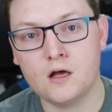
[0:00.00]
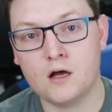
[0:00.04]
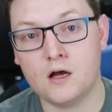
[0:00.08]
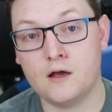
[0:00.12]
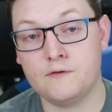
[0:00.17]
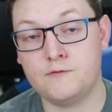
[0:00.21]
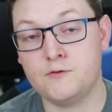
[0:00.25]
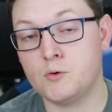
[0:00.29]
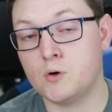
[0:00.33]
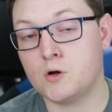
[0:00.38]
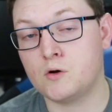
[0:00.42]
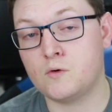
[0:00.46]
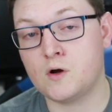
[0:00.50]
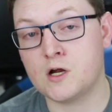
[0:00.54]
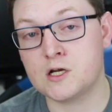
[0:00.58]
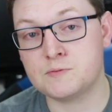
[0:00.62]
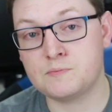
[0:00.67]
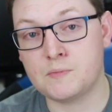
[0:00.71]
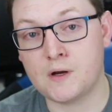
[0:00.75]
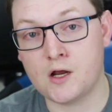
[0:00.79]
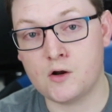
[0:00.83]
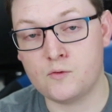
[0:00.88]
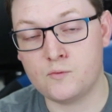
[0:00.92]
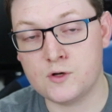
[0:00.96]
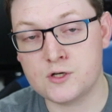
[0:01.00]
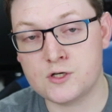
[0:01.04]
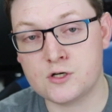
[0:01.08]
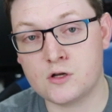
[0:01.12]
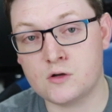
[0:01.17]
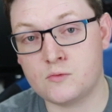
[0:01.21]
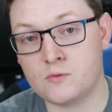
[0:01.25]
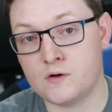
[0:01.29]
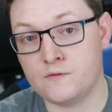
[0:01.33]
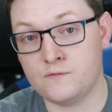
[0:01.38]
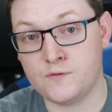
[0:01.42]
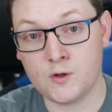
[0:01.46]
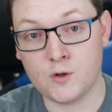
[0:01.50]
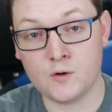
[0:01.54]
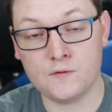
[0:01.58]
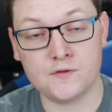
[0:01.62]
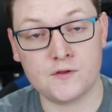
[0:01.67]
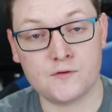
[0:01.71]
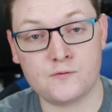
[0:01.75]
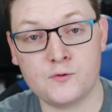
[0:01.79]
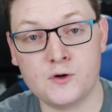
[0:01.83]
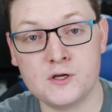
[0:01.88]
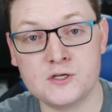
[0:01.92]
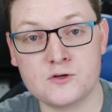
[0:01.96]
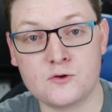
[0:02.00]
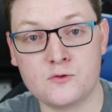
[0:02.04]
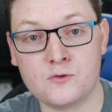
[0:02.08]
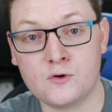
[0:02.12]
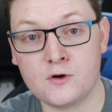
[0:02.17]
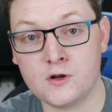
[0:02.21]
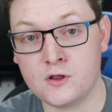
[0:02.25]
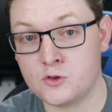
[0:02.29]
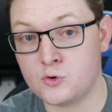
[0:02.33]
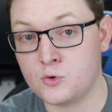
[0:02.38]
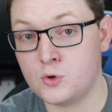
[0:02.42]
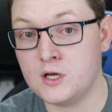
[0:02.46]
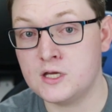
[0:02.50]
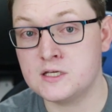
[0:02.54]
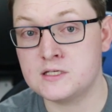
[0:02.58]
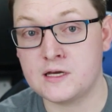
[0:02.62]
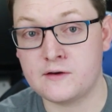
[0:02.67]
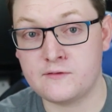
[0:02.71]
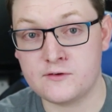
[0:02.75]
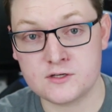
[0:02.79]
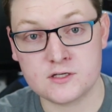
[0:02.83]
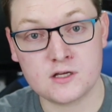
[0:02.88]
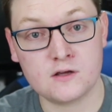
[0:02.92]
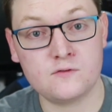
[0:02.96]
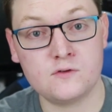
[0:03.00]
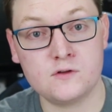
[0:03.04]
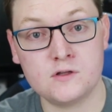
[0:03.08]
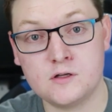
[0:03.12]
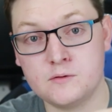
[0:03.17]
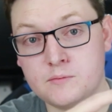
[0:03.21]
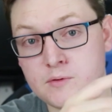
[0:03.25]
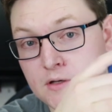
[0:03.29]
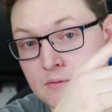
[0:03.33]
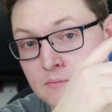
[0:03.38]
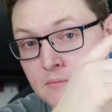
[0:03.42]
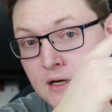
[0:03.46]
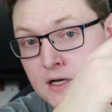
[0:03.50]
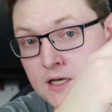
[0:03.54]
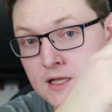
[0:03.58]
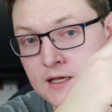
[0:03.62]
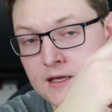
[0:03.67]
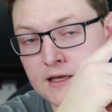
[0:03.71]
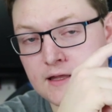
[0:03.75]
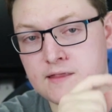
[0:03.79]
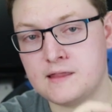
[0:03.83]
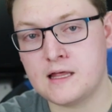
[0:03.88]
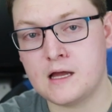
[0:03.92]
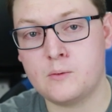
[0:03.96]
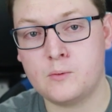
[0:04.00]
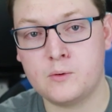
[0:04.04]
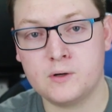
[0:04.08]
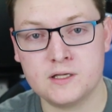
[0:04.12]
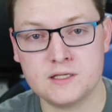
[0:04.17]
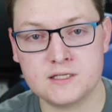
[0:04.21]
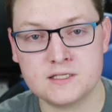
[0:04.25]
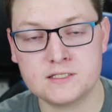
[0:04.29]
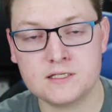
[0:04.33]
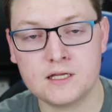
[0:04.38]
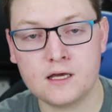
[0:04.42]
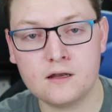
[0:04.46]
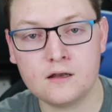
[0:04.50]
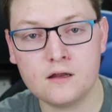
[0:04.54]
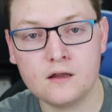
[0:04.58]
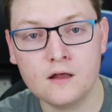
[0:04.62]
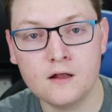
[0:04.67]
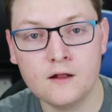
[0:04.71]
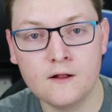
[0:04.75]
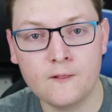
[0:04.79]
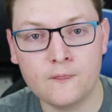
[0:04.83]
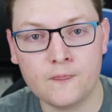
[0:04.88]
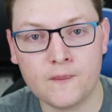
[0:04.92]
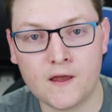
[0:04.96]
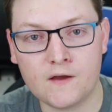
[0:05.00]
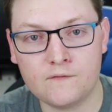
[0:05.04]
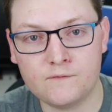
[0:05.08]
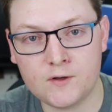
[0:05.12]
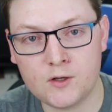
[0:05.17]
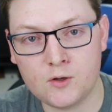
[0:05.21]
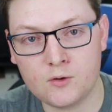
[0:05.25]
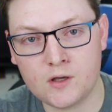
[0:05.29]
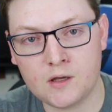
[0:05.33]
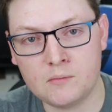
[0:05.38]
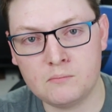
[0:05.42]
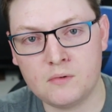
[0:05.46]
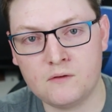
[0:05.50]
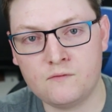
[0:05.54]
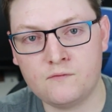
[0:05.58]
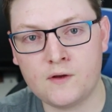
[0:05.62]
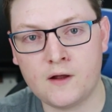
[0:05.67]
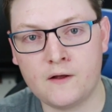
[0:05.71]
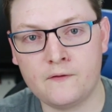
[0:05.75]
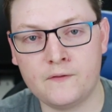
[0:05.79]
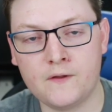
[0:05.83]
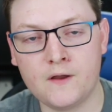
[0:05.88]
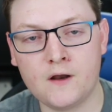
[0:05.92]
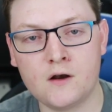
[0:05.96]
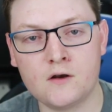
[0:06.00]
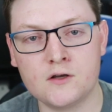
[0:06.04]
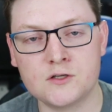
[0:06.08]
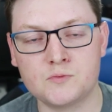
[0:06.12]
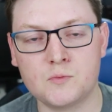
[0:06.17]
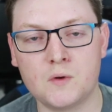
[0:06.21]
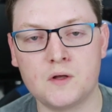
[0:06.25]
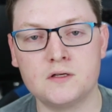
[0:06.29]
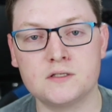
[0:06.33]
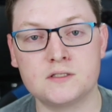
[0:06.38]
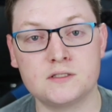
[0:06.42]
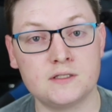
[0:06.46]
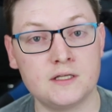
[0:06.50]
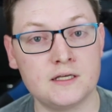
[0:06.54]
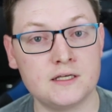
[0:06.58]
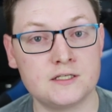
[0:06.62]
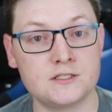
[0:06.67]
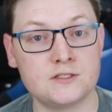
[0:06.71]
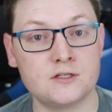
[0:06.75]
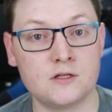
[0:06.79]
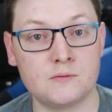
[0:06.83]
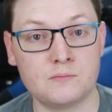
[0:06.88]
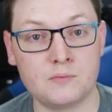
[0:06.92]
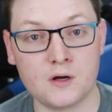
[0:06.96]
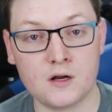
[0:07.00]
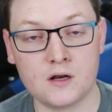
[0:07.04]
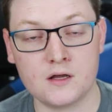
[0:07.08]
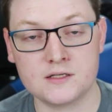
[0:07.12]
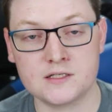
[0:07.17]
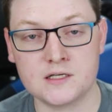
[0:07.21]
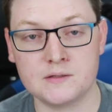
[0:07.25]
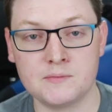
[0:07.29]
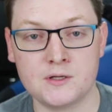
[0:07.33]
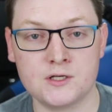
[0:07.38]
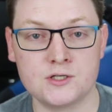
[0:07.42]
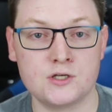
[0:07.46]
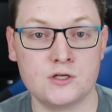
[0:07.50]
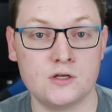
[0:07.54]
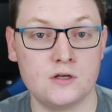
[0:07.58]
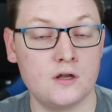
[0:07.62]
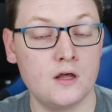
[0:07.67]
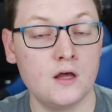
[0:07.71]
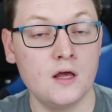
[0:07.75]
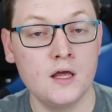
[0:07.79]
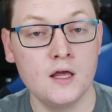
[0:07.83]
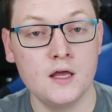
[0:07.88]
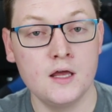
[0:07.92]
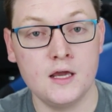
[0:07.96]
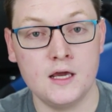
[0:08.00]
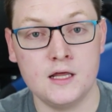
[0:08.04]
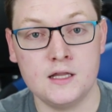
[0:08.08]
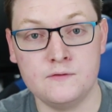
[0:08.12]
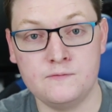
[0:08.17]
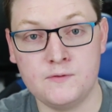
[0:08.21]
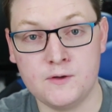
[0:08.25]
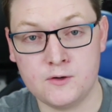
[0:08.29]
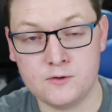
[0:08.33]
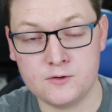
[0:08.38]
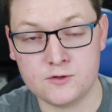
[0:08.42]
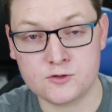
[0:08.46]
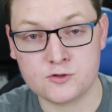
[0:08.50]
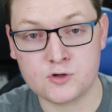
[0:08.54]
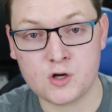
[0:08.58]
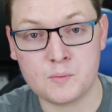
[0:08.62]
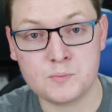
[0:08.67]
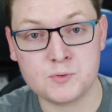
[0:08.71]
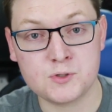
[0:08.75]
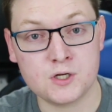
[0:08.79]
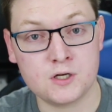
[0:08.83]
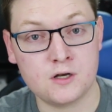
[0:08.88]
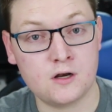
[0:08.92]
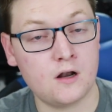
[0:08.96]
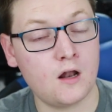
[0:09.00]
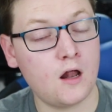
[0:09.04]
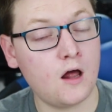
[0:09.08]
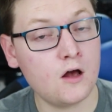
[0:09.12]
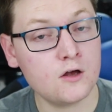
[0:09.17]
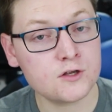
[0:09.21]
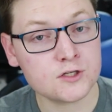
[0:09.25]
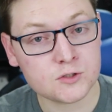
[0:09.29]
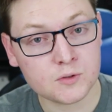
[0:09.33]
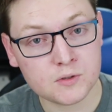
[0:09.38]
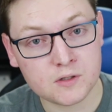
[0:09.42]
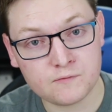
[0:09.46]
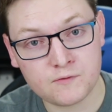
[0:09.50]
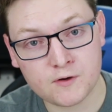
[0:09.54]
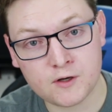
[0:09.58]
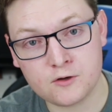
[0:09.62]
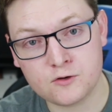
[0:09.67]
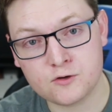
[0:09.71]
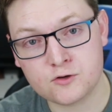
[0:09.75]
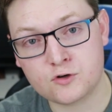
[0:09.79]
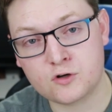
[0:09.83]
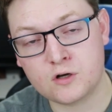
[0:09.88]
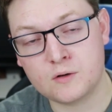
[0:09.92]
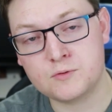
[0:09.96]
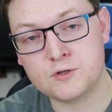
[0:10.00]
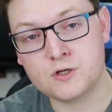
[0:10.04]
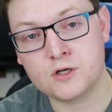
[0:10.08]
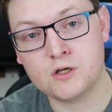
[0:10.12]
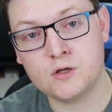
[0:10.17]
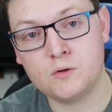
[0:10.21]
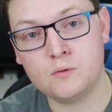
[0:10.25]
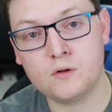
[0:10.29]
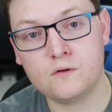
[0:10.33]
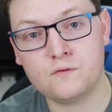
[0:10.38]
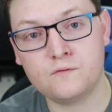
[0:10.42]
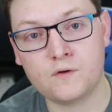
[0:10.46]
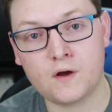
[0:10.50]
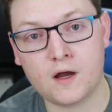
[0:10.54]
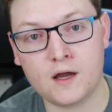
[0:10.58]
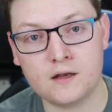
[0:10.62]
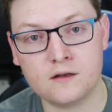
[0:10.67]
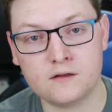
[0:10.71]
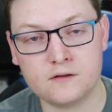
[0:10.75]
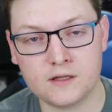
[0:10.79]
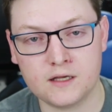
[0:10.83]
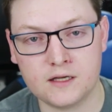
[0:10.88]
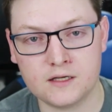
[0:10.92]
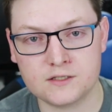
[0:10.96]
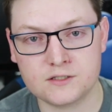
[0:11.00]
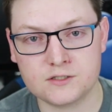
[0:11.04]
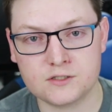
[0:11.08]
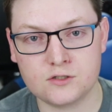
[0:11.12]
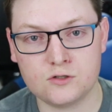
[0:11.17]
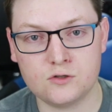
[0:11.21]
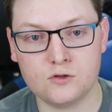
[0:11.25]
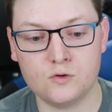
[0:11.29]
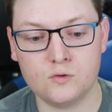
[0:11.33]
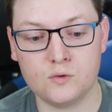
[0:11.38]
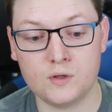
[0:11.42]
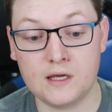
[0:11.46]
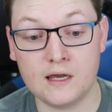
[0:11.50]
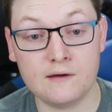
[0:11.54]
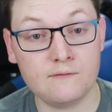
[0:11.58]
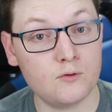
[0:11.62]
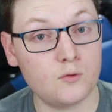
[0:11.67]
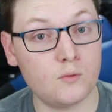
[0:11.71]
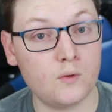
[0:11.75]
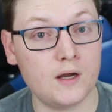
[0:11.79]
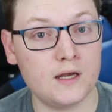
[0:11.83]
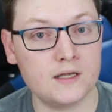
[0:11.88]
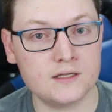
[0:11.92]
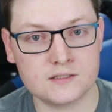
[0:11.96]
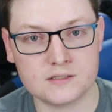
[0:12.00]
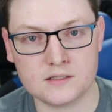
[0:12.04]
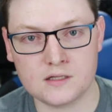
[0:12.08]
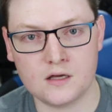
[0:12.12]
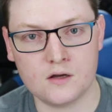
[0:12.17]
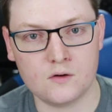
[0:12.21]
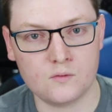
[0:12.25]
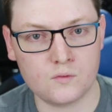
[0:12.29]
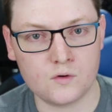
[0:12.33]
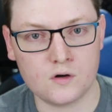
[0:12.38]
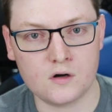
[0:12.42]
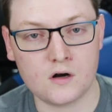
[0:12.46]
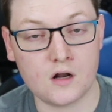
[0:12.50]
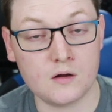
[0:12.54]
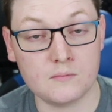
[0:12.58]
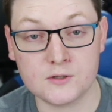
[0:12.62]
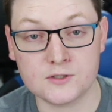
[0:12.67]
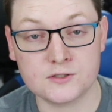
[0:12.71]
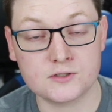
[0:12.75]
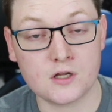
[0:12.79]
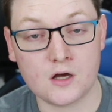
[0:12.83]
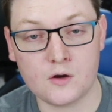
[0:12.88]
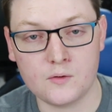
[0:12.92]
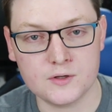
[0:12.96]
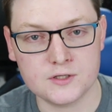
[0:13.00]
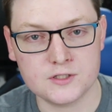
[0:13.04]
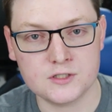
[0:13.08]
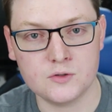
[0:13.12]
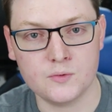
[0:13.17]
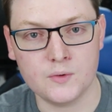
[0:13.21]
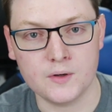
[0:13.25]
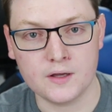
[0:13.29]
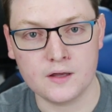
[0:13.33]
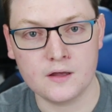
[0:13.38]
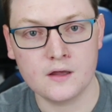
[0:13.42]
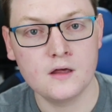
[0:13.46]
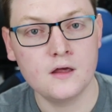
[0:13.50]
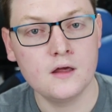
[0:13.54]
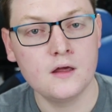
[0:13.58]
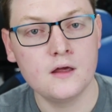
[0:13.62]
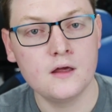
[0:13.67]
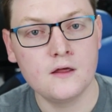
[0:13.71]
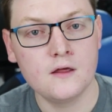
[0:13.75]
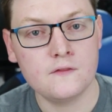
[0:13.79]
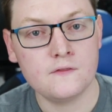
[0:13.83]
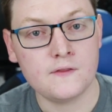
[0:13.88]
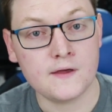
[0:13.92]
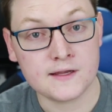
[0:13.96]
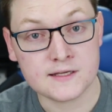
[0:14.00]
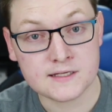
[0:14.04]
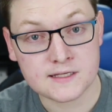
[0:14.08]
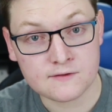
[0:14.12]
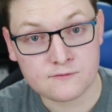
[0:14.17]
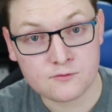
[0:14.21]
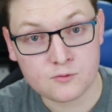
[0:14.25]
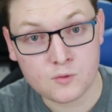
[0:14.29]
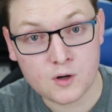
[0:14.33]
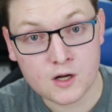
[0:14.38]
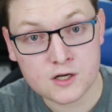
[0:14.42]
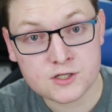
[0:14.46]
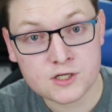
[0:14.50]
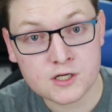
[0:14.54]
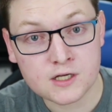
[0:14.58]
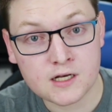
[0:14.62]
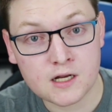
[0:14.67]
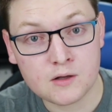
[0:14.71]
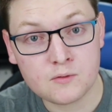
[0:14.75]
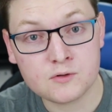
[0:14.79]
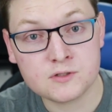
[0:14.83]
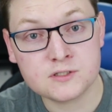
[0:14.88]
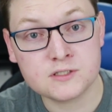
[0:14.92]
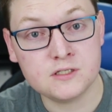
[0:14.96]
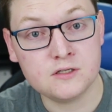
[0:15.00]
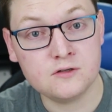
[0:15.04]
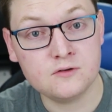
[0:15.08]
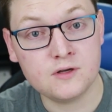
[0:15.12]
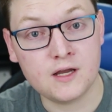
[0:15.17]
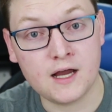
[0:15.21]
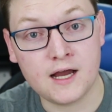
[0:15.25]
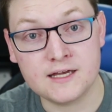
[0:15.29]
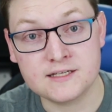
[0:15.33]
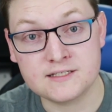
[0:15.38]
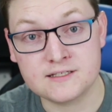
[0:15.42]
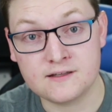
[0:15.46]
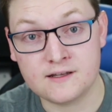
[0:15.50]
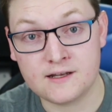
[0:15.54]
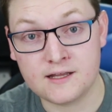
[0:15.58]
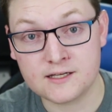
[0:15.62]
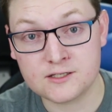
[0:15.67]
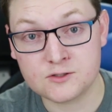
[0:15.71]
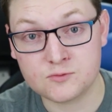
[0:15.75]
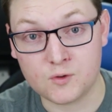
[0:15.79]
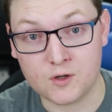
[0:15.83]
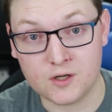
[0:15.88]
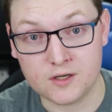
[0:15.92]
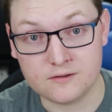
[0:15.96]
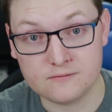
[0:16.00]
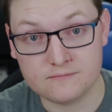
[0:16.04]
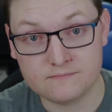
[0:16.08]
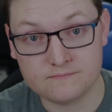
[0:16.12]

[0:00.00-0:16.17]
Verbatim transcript: Uh, if you want to watch my original review of the Freezer 33, save yourself a little bit of money and get that one instead. That video can be found there as well as links to the products I mentioned in the video description. And also in the video description, you will find links to giveaways that we're almost always doing. Thanks again for watching and I will see you guys in the next one.